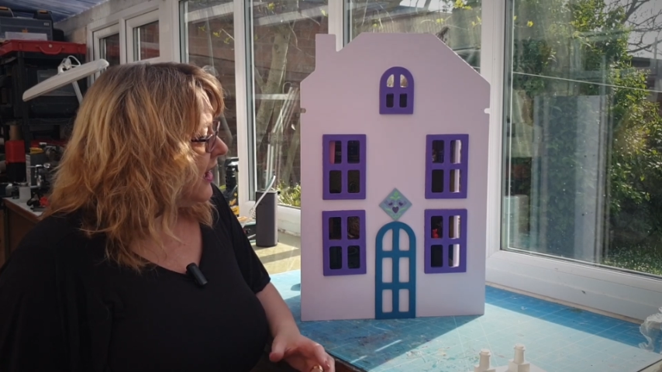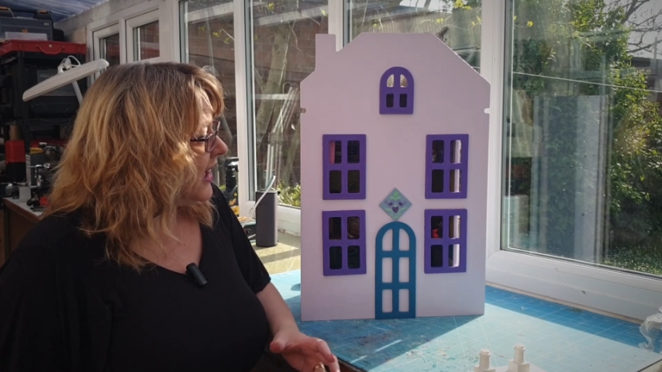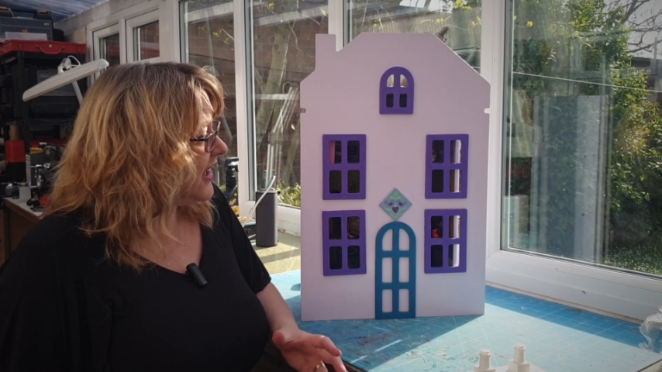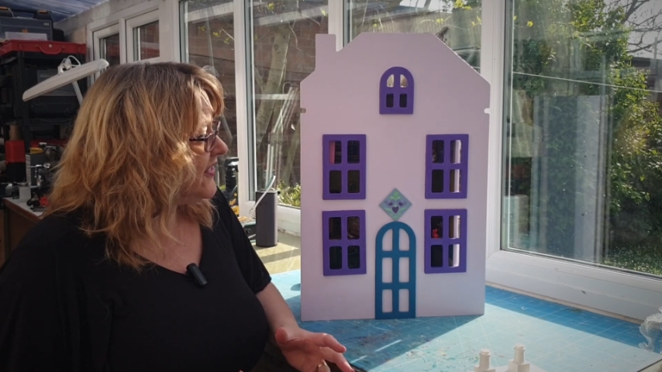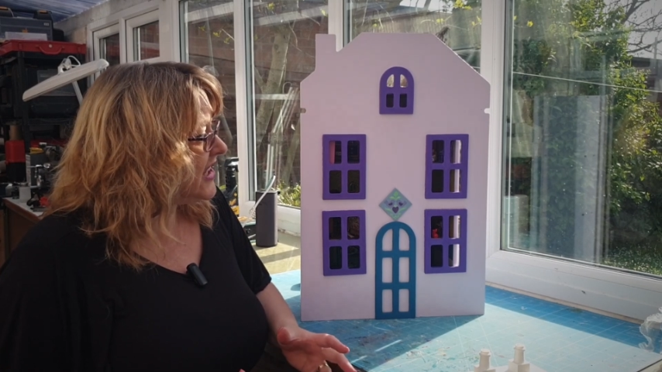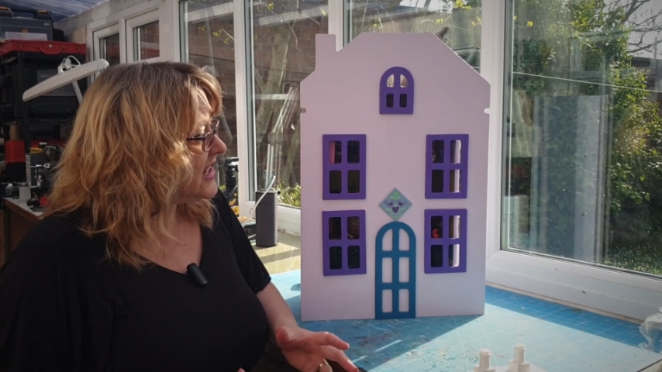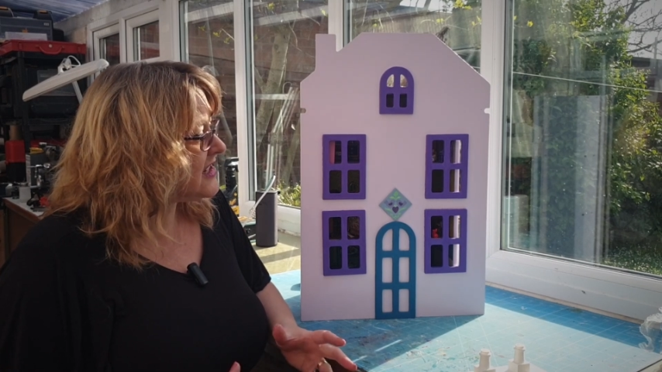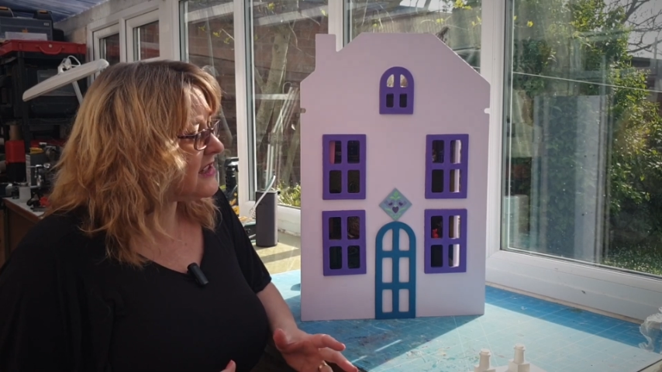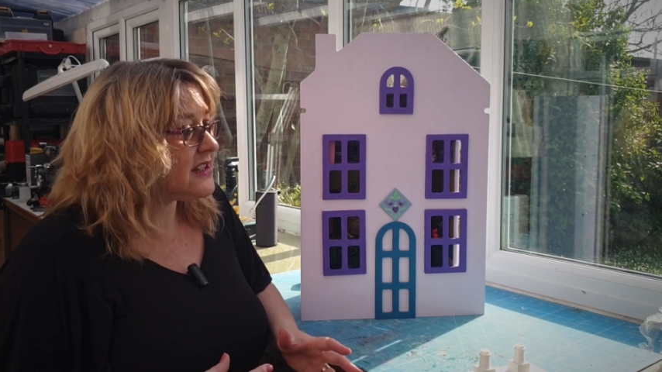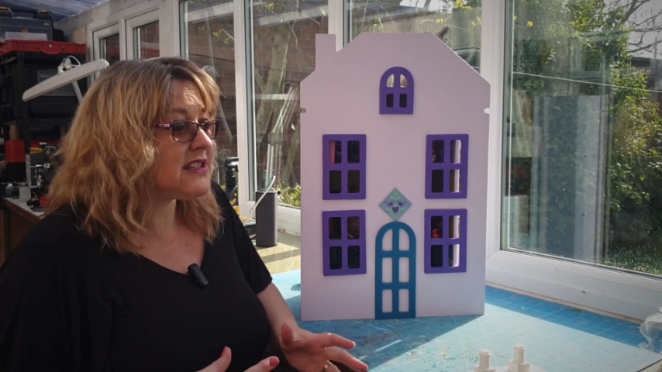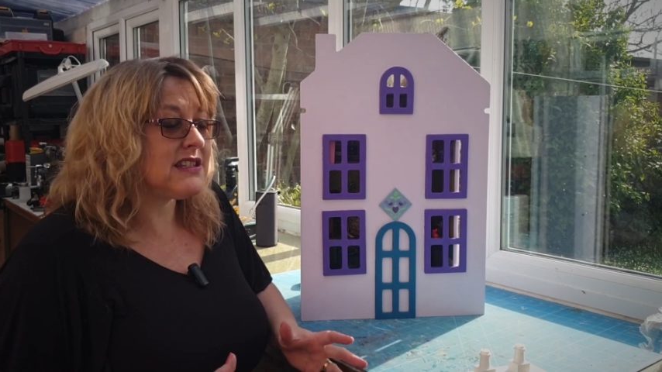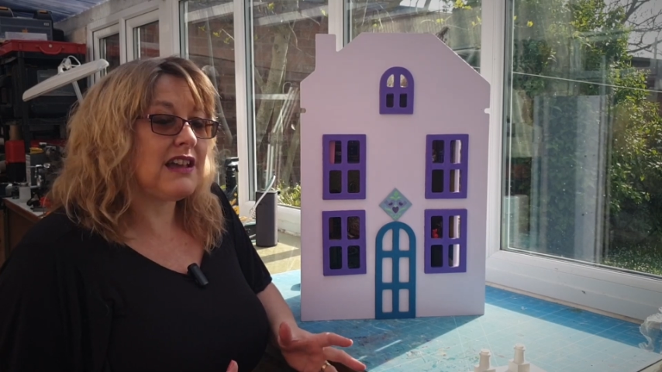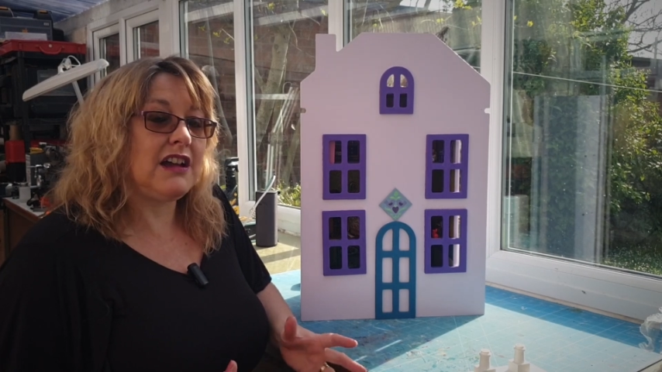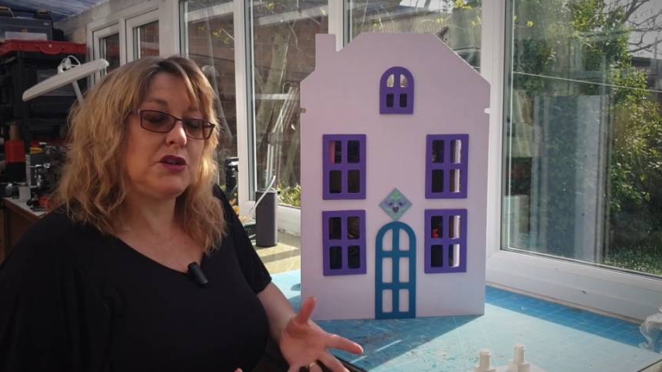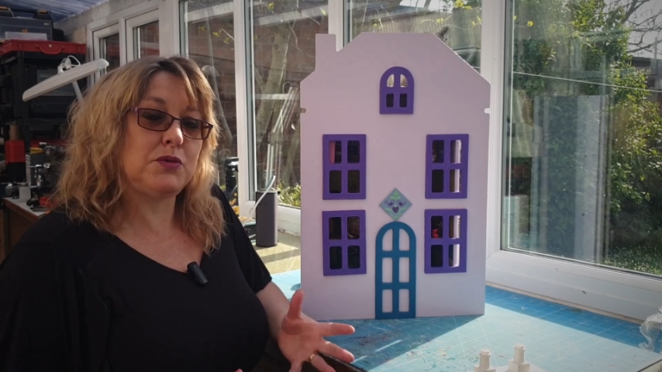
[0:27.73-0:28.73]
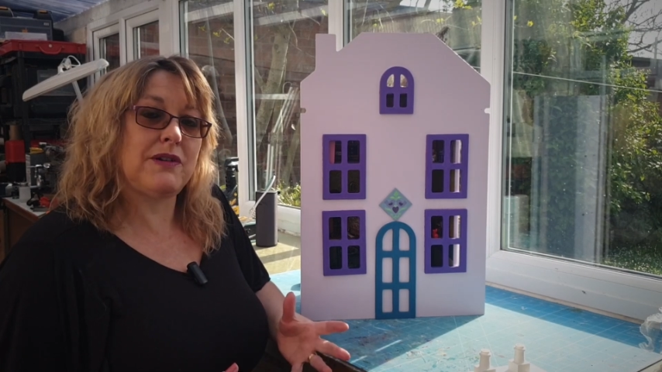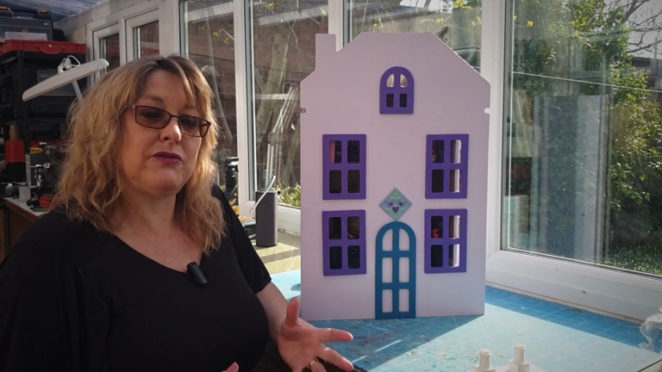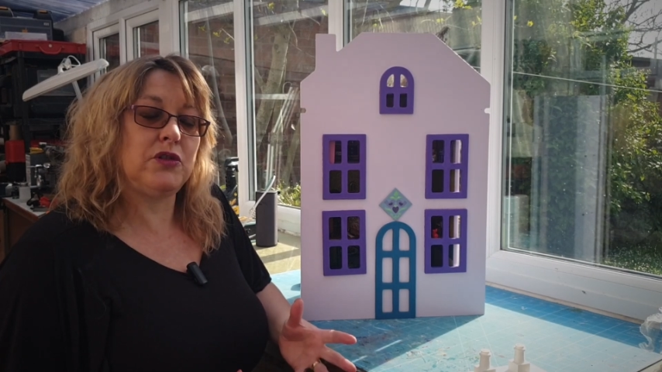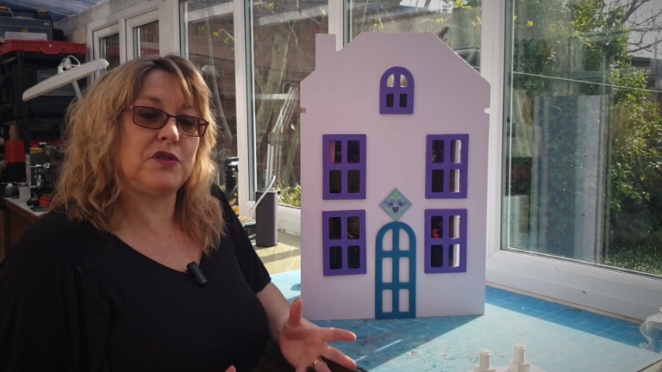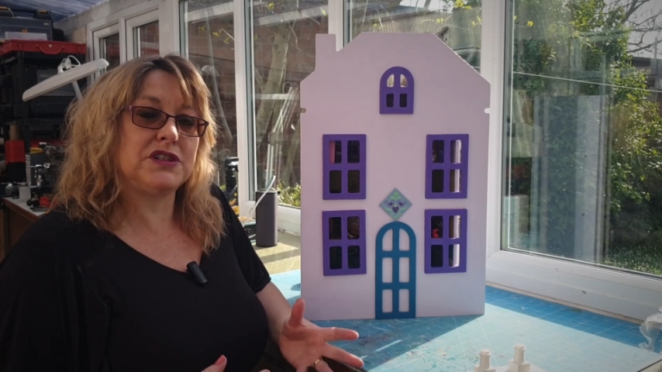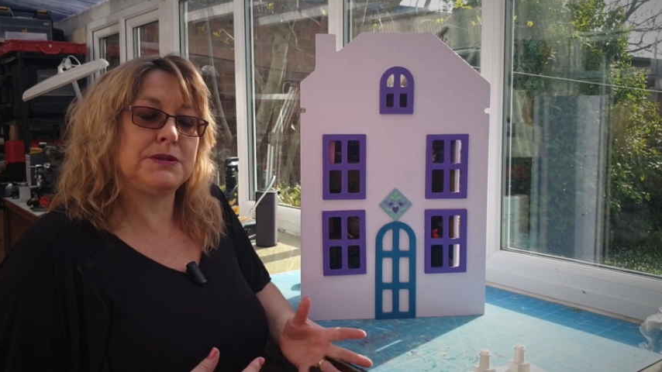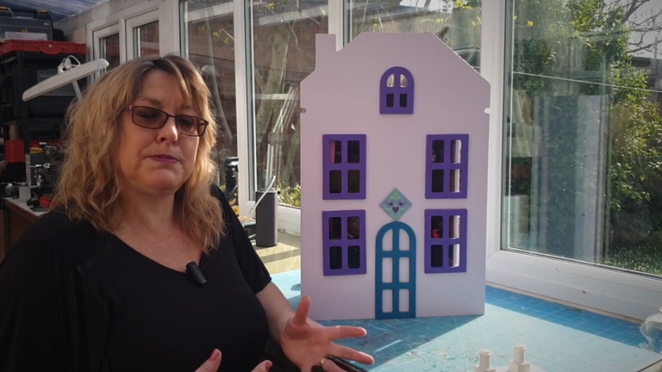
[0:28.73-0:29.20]
And I've yet to decide whether or
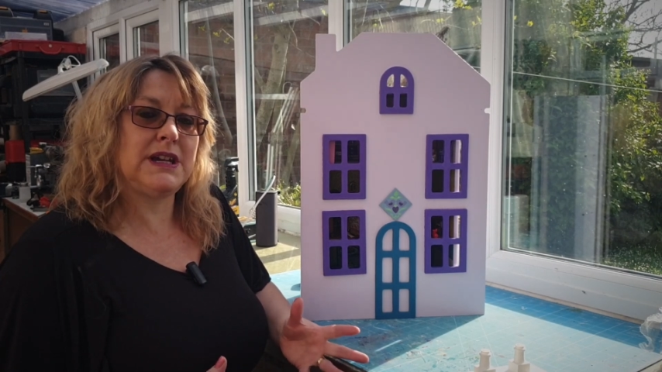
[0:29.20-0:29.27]
not to